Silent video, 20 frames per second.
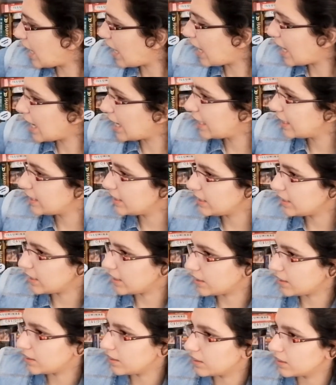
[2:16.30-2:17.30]
I
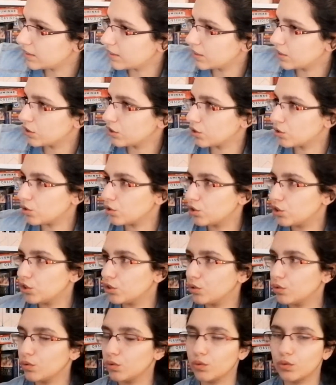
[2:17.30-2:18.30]
need to
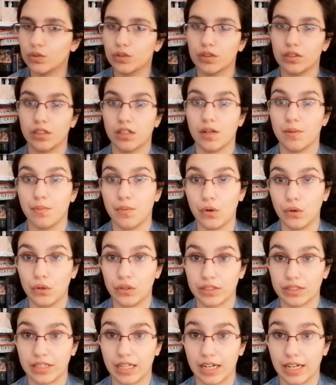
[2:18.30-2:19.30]
choose a
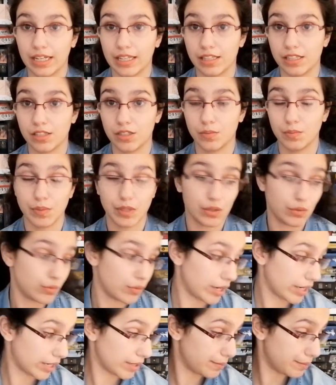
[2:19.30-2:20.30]
book that has been
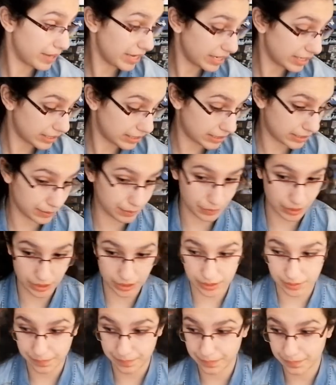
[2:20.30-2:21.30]
recommended to
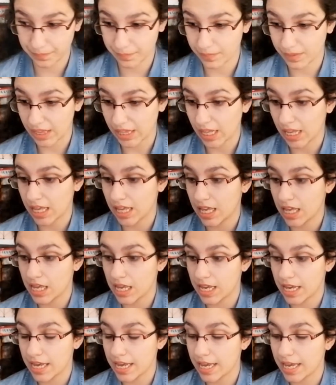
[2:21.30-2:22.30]
me.
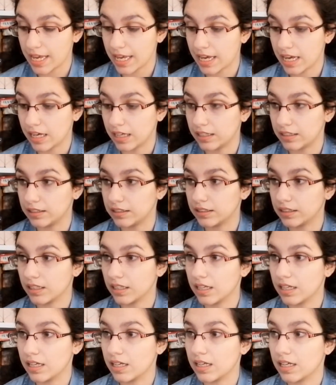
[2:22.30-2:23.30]
And
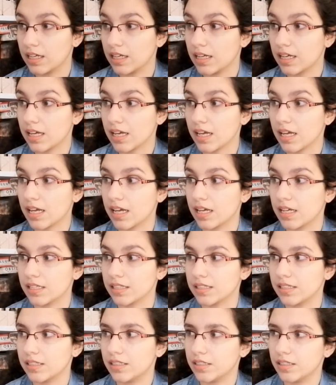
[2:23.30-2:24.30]

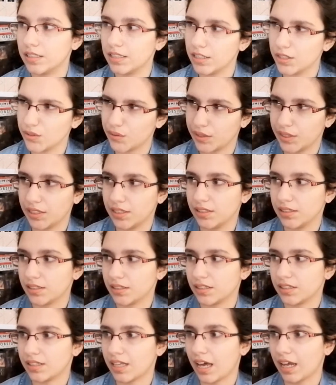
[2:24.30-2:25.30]
a
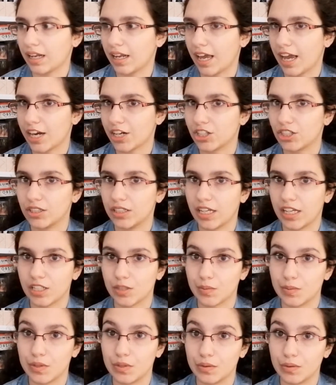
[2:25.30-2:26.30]
series that actually
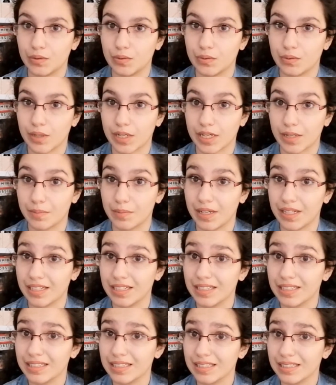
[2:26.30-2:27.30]
has been
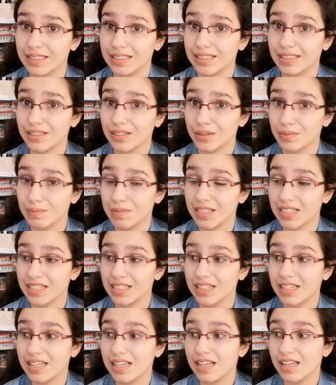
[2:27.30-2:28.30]
recommended to
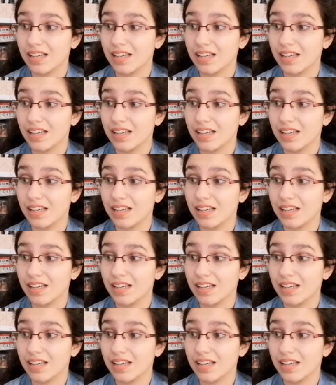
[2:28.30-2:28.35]
me